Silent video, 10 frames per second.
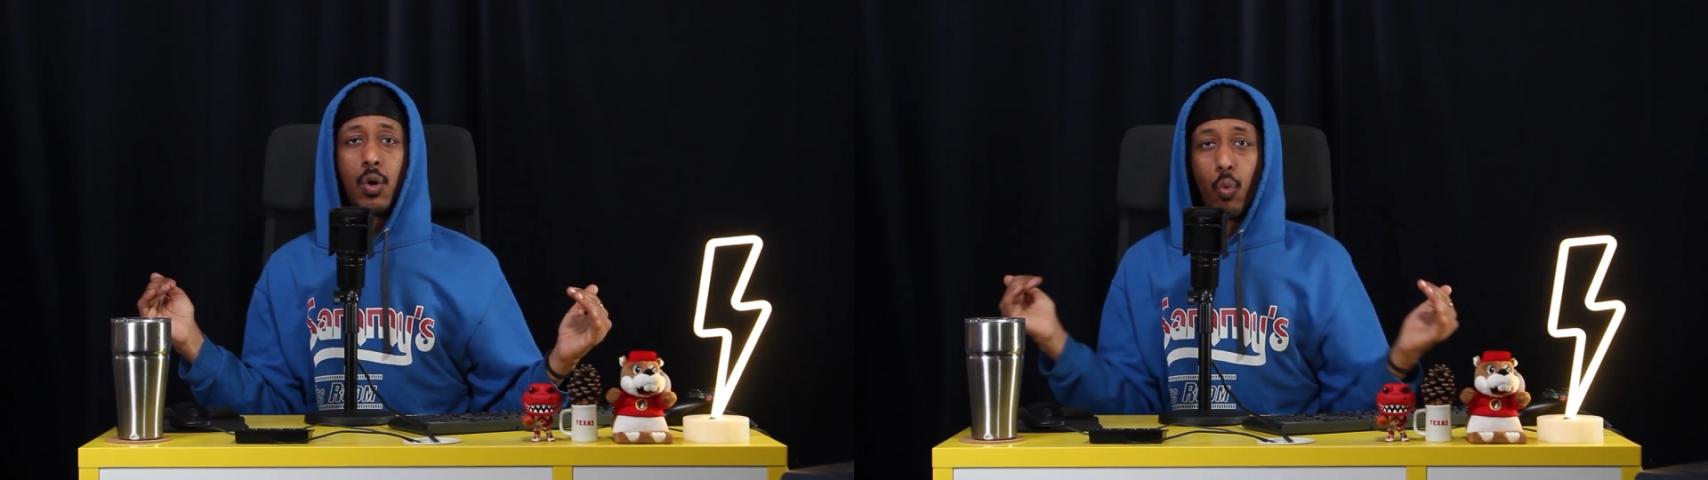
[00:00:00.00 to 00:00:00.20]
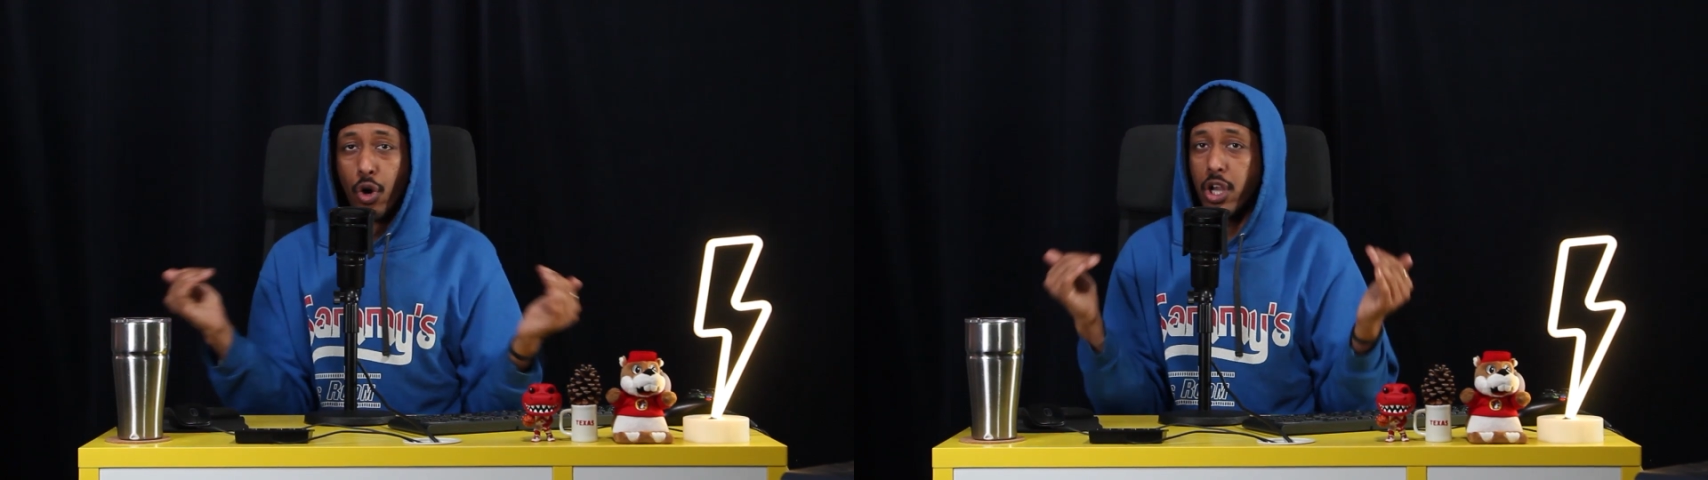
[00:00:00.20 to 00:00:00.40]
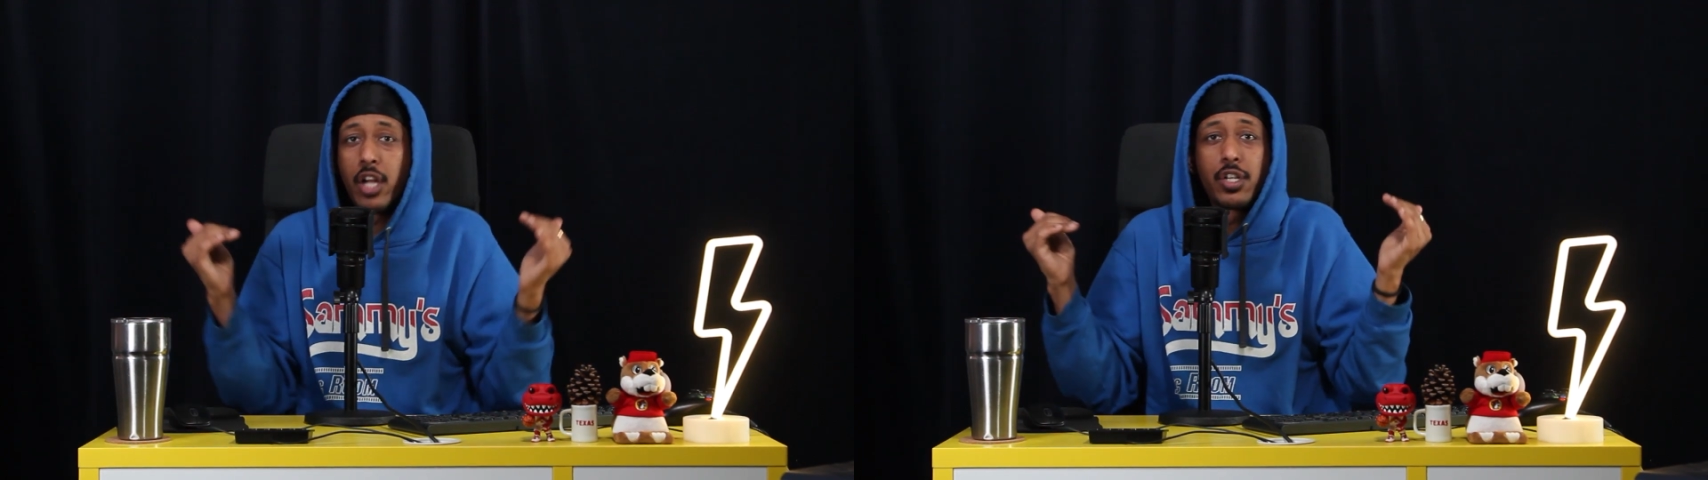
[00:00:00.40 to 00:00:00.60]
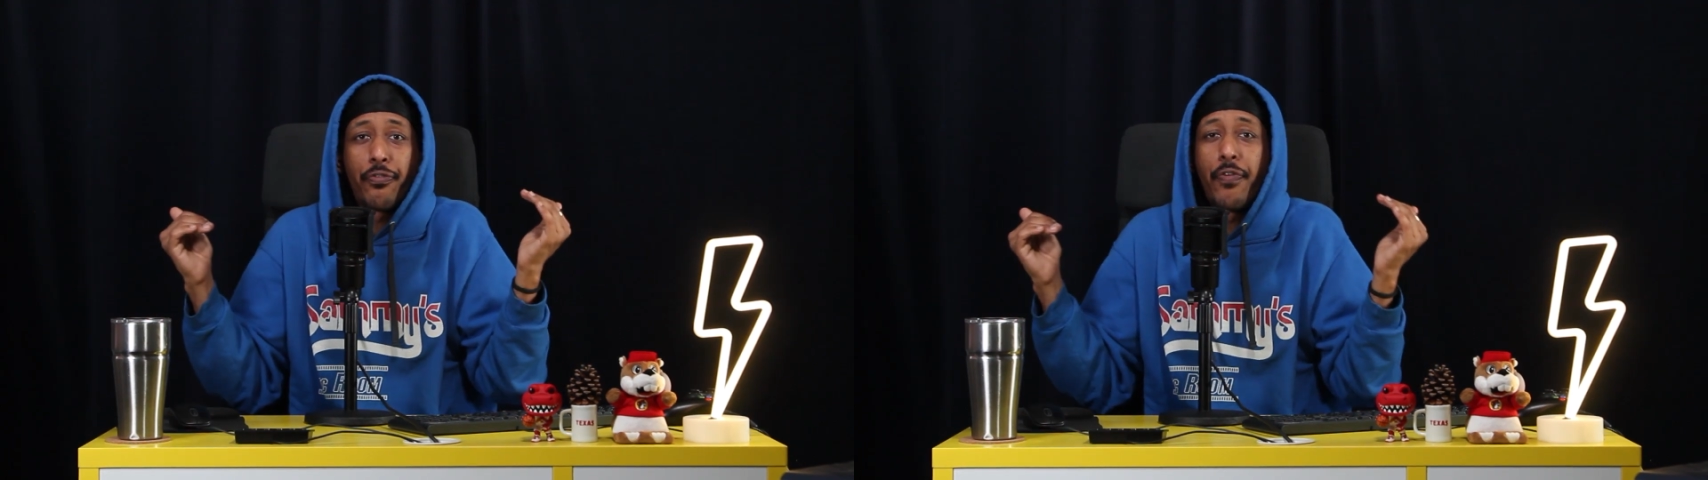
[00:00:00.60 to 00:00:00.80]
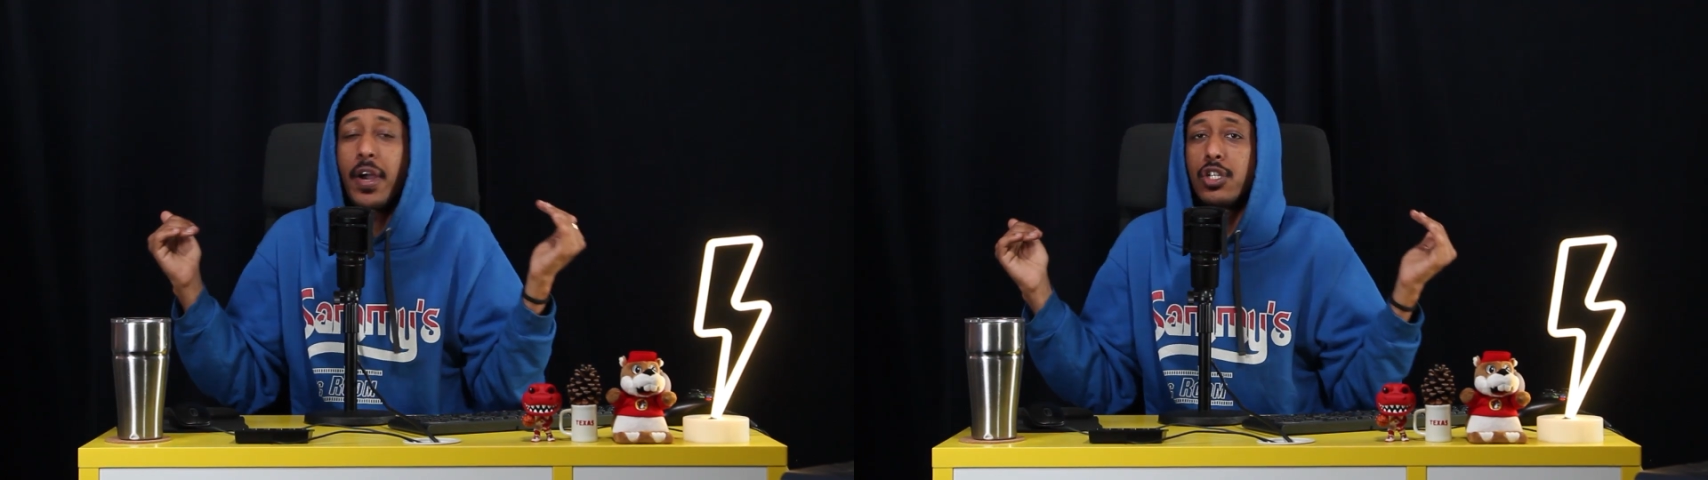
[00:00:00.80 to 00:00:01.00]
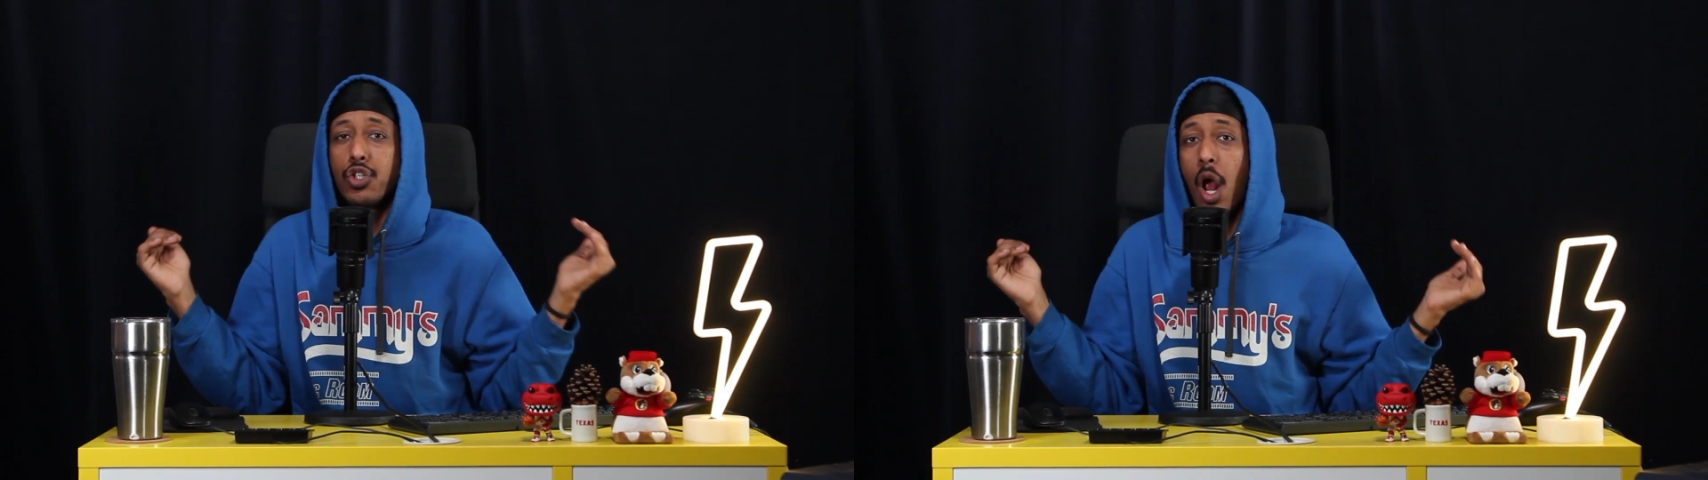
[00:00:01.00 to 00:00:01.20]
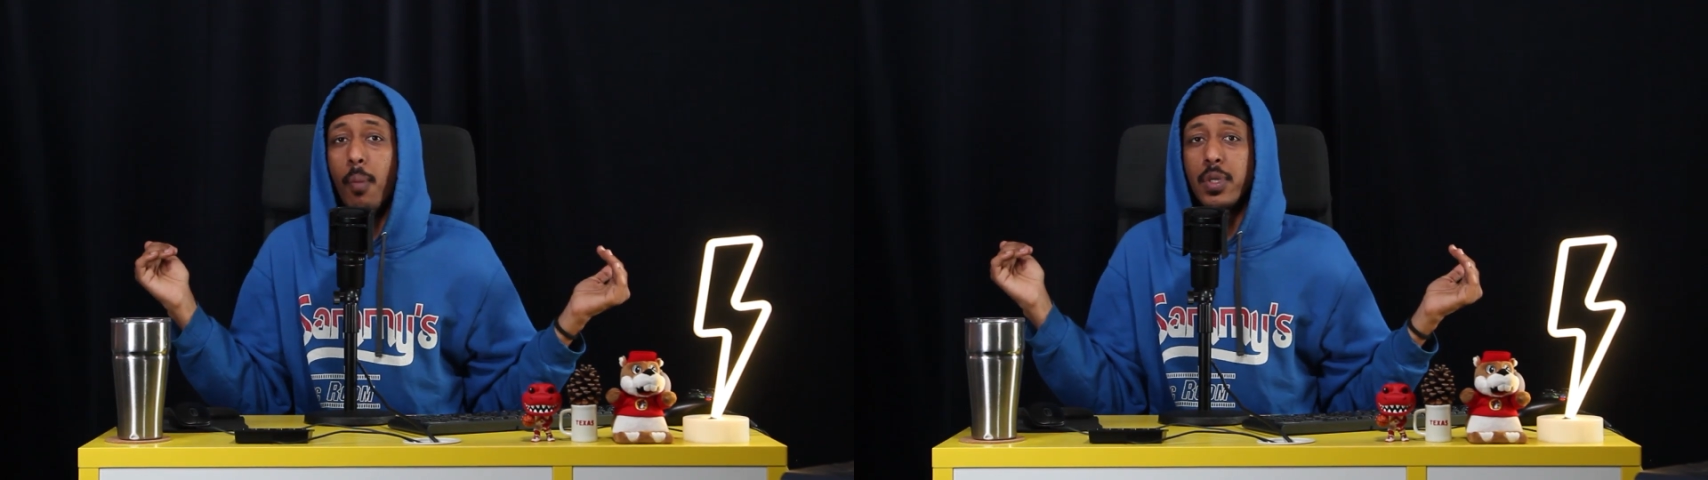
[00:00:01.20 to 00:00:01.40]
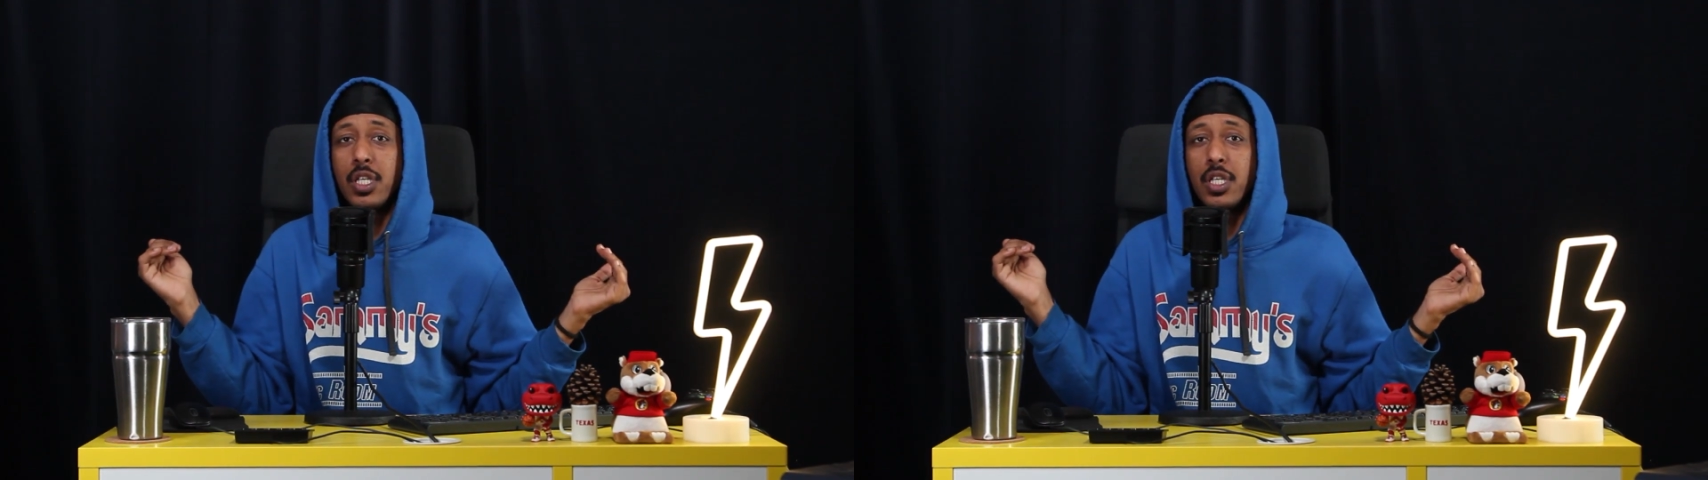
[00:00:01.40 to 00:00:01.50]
Work on your fucking traumas,